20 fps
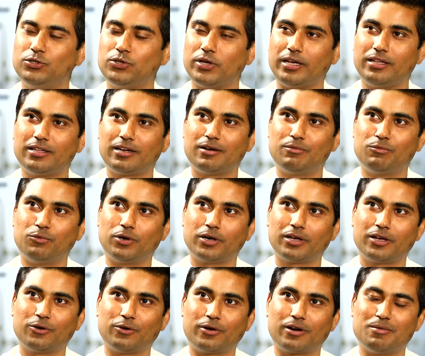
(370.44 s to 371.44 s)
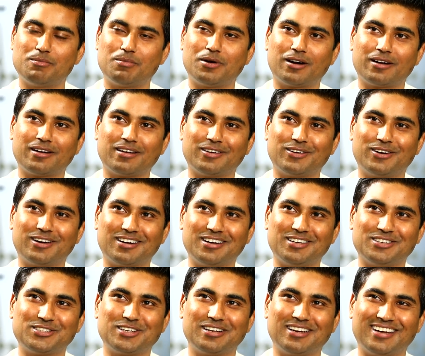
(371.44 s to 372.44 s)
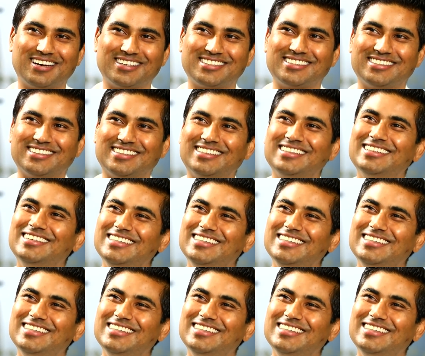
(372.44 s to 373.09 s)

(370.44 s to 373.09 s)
So either I'm working or I'm partying, at least till last year.